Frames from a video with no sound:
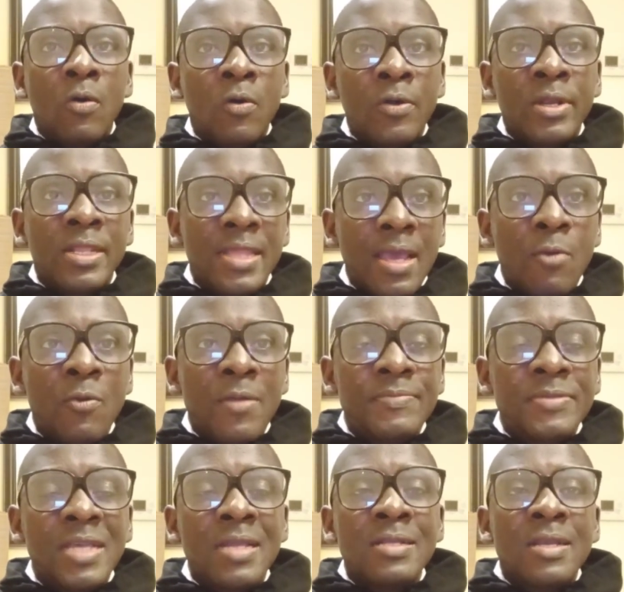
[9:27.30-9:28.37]
on their
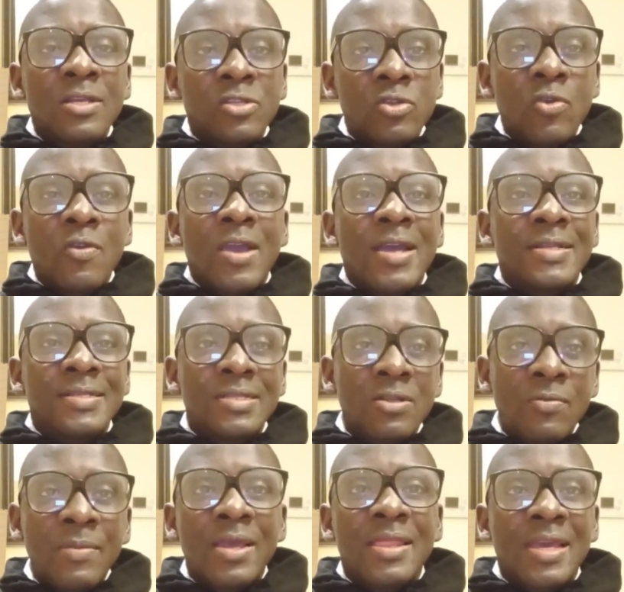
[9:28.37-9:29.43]
website, so you can
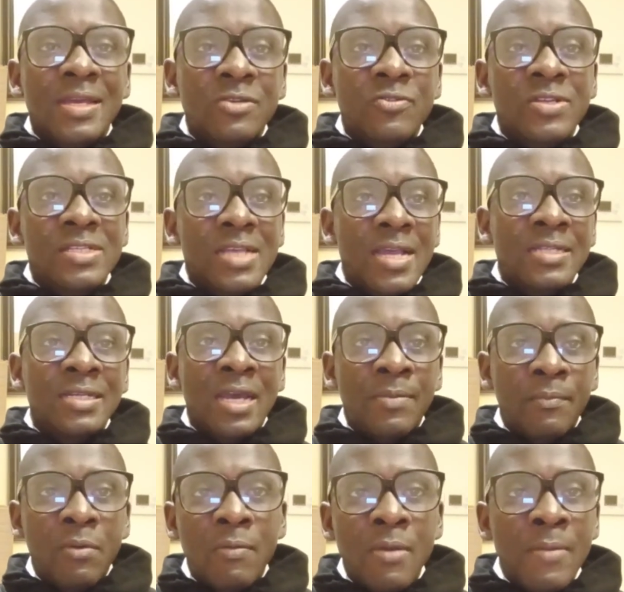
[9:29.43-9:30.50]
still make that research
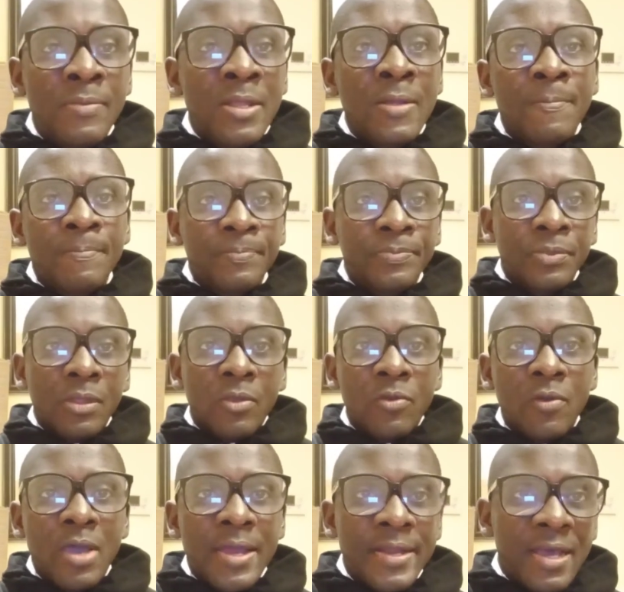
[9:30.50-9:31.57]
and probably
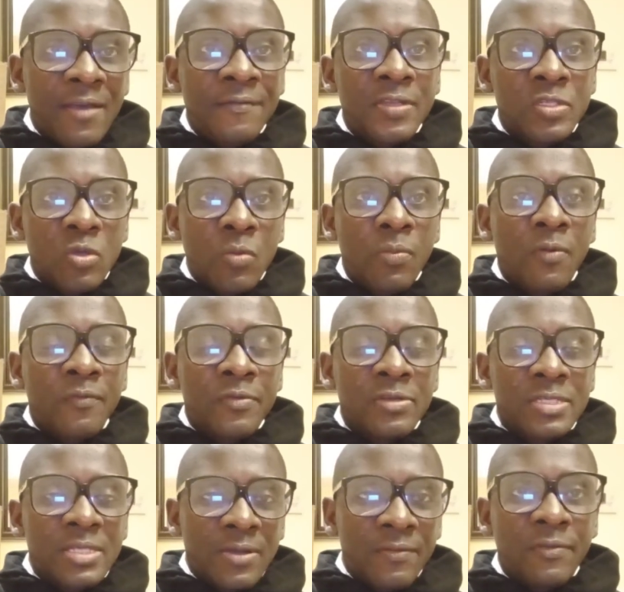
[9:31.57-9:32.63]
you can have a scoop of
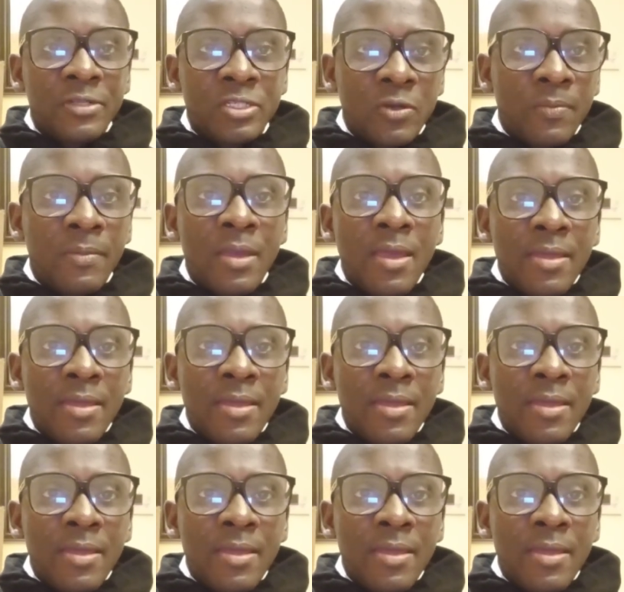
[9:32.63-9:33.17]
yourself for job.